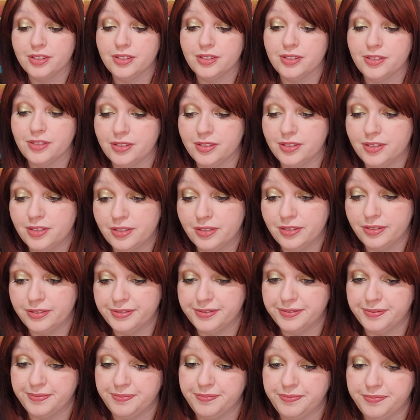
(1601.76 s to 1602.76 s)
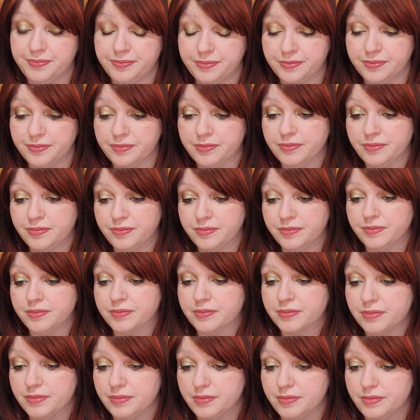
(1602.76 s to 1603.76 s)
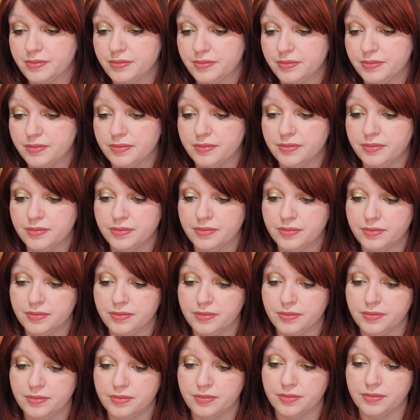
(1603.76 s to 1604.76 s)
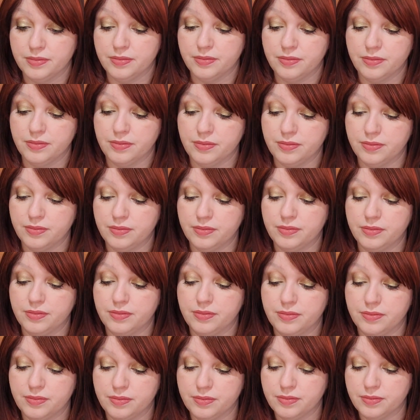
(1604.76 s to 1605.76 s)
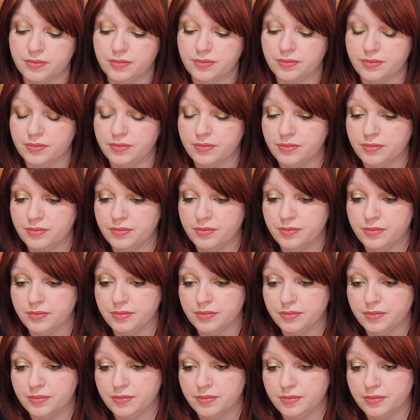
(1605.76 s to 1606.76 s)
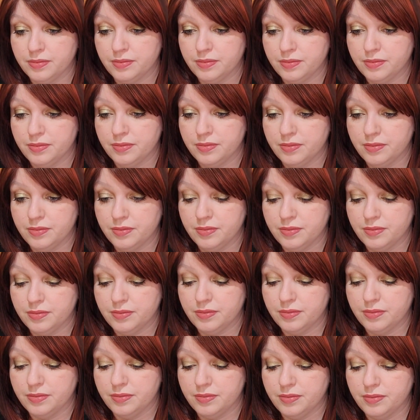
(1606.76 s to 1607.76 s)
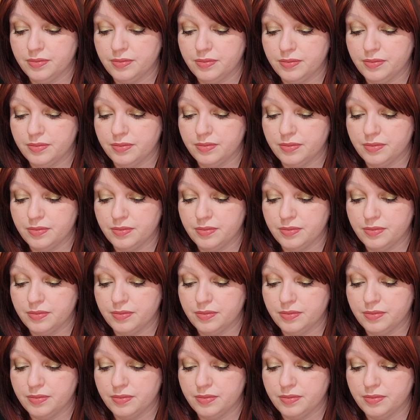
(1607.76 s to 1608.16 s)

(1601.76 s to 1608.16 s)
No words are spoken by the person on screen.